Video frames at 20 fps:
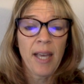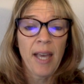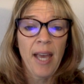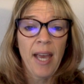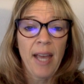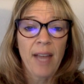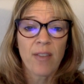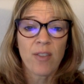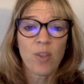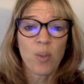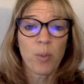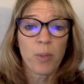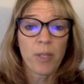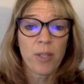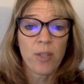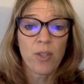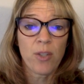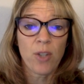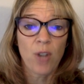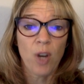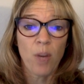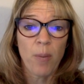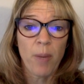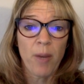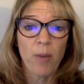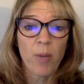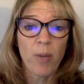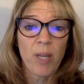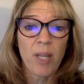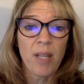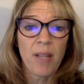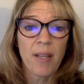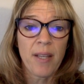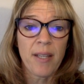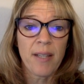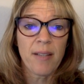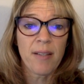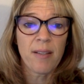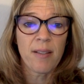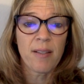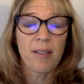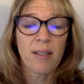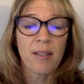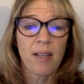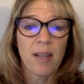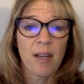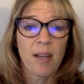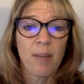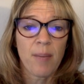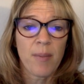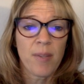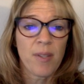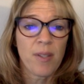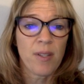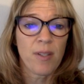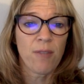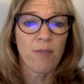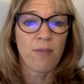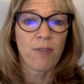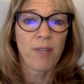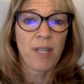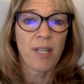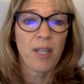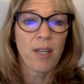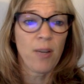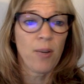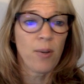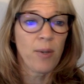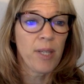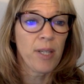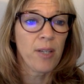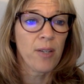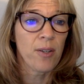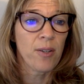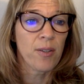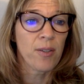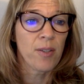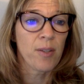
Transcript: And so please start by reading this. This is a video here.